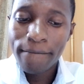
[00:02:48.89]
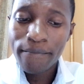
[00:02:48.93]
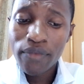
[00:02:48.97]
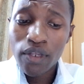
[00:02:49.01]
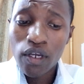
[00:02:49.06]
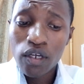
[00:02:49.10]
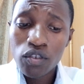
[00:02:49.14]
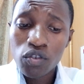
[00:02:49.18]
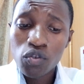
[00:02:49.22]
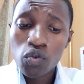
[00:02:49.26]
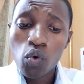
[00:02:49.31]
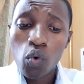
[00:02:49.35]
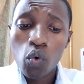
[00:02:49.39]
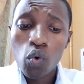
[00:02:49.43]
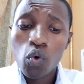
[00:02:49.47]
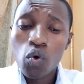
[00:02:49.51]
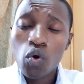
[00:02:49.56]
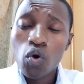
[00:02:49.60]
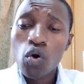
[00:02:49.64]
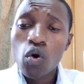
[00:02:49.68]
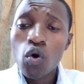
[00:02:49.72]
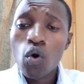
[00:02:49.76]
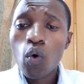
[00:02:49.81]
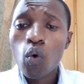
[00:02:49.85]
So
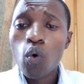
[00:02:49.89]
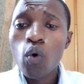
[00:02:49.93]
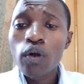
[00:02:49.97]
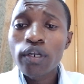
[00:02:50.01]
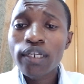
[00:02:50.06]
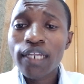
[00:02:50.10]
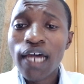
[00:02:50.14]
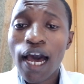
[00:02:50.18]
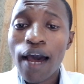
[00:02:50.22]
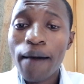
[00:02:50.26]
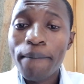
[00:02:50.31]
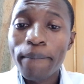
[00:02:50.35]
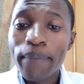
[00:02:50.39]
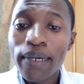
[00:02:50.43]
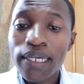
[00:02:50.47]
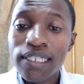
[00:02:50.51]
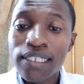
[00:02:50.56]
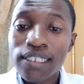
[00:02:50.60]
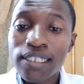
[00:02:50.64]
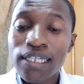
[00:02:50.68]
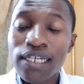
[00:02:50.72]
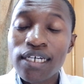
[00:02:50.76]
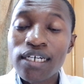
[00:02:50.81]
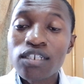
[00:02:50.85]
what
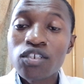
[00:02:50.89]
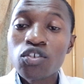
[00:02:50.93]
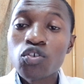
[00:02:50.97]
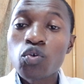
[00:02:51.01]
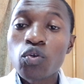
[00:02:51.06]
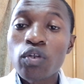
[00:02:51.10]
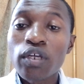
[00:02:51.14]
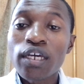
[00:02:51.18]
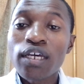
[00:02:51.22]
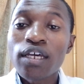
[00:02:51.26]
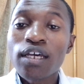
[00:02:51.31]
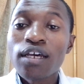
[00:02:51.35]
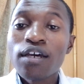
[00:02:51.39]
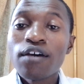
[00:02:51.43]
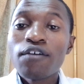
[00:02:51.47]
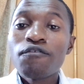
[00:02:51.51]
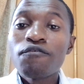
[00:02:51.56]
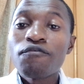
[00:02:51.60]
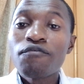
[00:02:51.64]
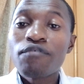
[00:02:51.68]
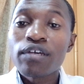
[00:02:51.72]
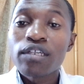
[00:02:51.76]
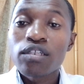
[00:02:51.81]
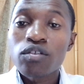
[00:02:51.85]
happens during
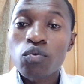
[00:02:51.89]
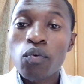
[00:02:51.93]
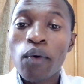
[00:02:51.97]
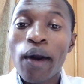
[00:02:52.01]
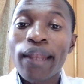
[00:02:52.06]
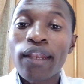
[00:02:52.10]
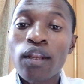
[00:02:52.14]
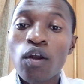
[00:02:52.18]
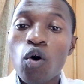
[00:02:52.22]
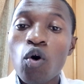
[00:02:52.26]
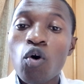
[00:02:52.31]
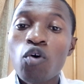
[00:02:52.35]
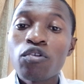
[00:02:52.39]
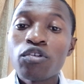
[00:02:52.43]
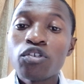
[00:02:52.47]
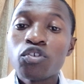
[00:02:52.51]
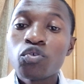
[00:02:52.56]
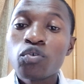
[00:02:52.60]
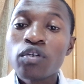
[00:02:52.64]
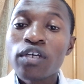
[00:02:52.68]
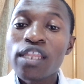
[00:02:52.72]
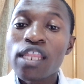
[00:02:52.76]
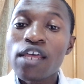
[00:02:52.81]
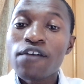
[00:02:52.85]
phase 1 or
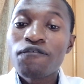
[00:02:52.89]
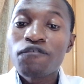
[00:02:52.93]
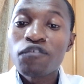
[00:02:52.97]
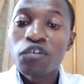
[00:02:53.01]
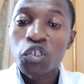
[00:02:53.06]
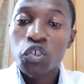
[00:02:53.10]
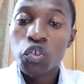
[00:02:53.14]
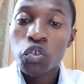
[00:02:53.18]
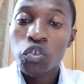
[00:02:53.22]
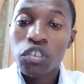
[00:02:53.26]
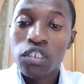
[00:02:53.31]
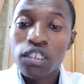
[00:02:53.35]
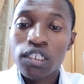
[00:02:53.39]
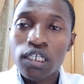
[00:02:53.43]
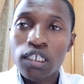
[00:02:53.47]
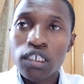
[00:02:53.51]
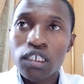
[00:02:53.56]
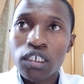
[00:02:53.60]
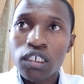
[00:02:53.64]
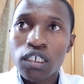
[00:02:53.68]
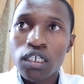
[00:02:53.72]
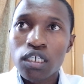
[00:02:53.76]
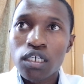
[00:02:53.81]
during the fusion stage?